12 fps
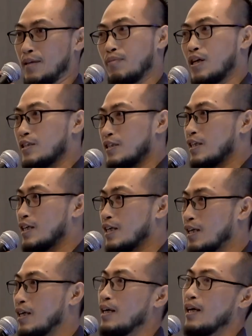plus
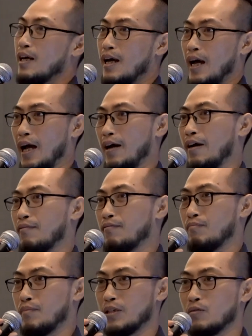years. I have
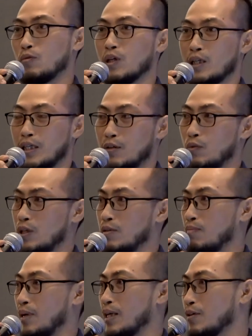been working with
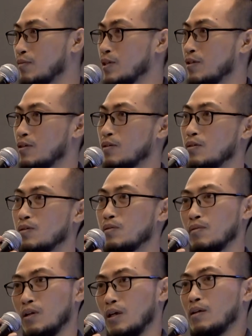many of you
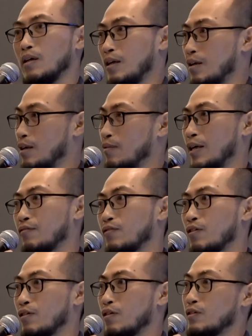
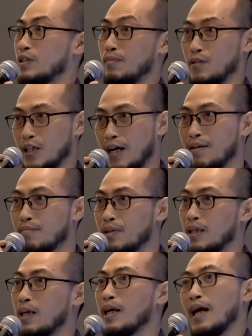for some time,
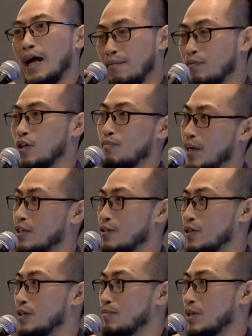but have not met
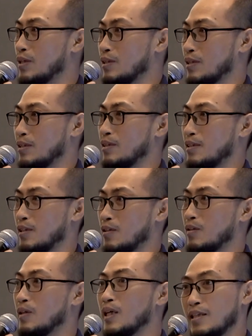you in person.
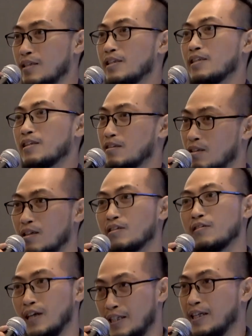So this is a
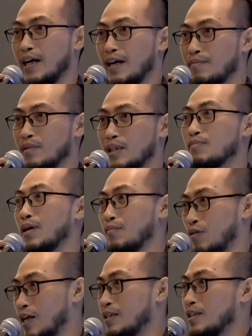great time. It's my
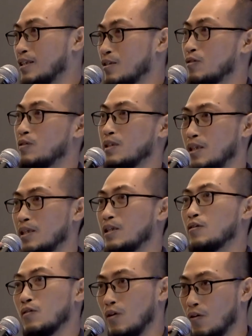pleasure to see
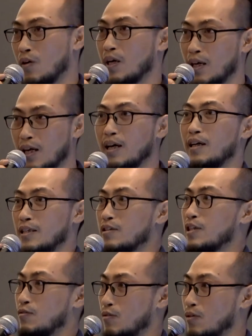you all here in
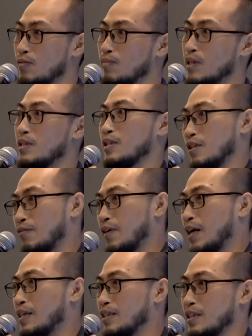this room, in this
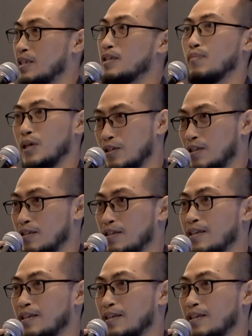event, in person.